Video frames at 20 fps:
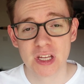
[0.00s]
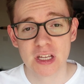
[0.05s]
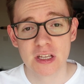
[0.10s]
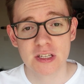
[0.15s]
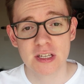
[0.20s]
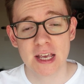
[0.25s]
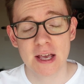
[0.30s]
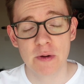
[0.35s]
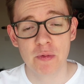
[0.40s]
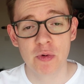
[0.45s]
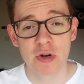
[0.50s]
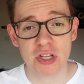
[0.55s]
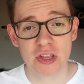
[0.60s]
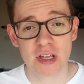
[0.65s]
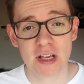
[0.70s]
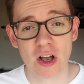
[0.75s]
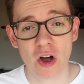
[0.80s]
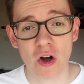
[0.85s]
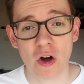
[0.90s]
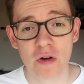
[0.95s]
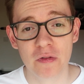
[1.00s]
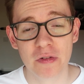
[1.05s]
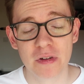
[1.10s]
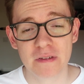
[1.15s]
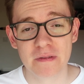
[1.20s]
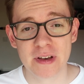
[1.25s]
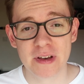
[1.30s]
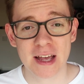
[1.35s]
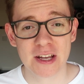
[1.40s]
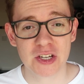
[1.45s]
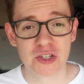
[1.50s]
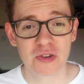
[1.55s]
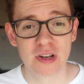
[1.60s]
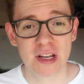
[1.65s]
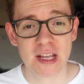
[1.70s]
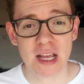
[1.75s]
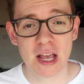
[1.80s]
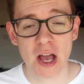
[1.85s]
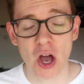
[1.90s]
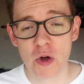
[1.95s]
So yeah, what do you think of National
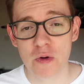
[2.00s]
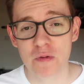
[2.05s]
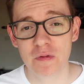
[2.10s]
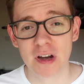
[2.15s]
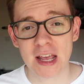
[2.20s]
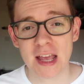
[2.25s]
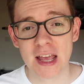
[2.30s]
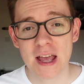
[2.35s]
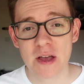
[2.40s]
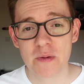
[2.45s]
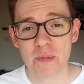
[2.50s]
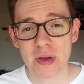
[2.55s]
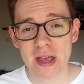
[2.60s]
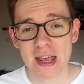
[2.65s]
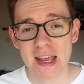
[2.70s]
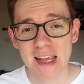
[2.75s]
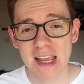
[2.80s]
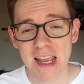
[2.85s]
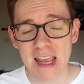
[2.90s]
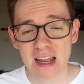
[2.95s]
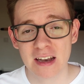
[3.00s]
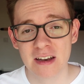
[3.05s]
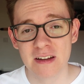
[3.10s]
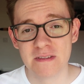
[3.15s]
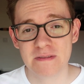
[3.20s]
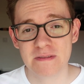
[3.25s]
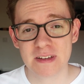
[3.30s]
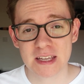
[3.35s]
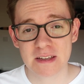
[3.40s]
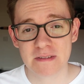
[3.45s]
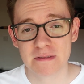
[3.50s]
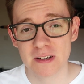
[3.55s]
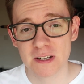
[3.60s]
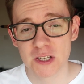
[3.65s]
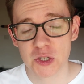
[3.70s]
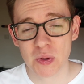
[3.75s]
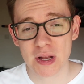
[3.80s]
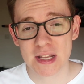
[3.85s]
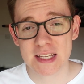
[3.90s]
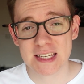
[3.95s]
League hopefully being in FIFA
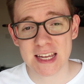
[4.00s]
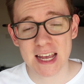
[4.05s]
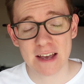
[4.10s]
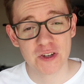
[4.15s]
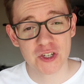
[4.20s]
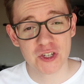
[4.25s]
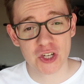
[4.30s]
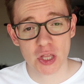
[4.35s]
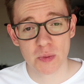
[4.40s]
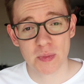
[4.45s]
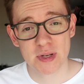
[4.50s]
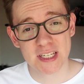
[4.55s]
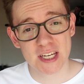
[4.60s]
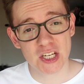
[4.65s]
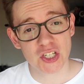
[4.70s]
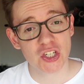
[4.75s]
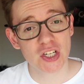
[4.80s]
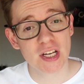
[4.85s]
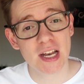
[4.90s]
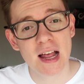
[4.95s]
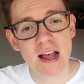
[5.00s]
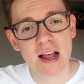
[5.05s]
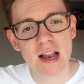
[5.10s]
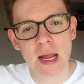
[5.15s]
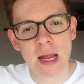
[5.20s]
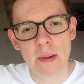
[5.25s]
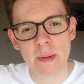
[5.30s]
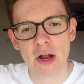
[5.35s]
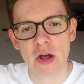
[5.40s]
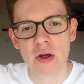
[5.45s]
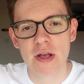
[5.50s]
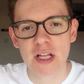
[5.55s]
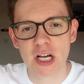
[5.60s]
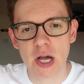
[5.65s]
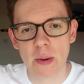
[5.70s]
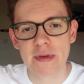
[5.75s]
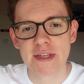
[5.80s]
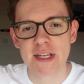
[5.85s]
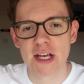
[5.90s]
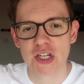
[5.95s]
20? Have you signed the petition? Let me know in the
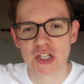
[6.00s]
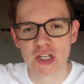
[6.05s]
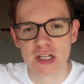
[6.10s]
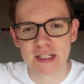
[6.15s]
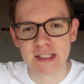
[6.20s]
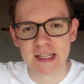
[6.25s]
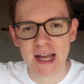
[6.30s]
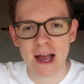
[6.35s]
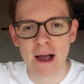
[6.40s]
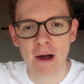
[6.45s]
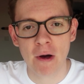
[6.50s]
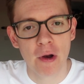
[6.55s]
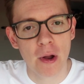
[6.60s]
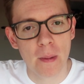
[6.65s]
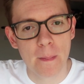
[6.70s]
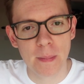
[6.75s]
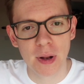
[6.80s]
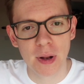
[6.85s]
comment section down